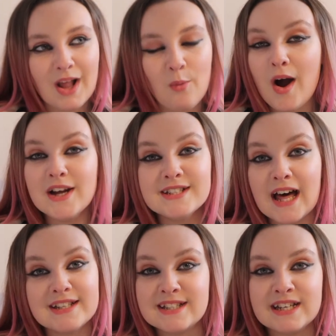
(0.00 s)
Why is
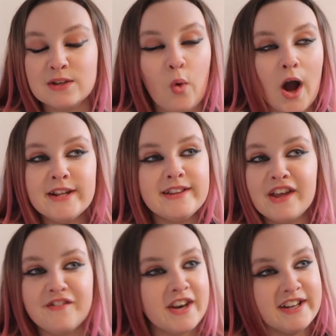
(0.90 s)
that a scene? Why did
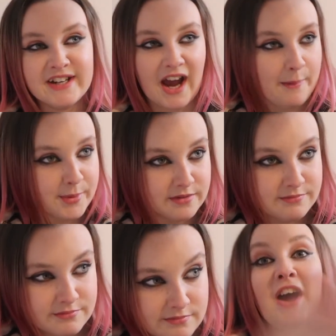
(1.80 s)
that even need to
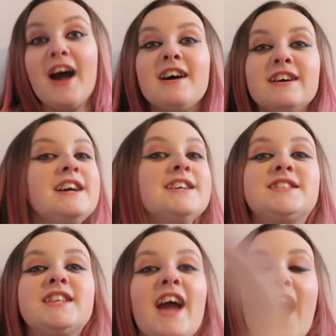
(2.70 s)
happen? That is
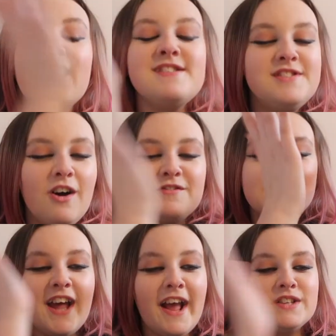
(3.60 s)
the end of
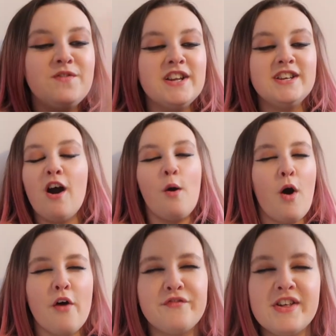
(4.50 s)
today's video
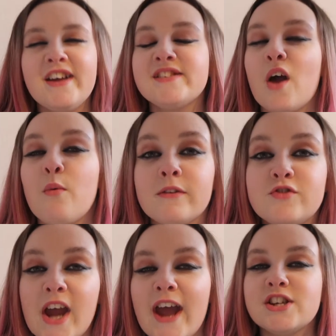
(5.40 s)
of things I would have
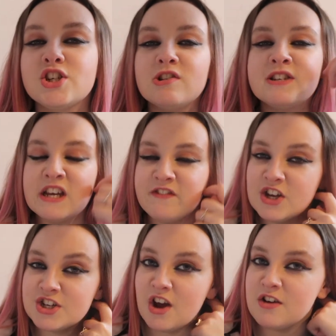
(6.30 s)
changed on
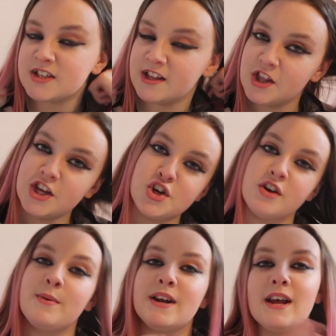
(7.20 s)
TV shows and that should
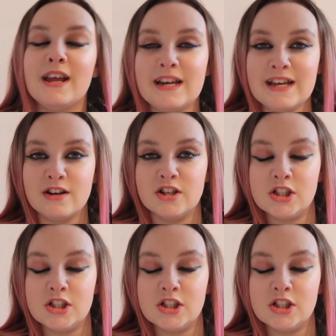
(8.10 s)
have been illegal.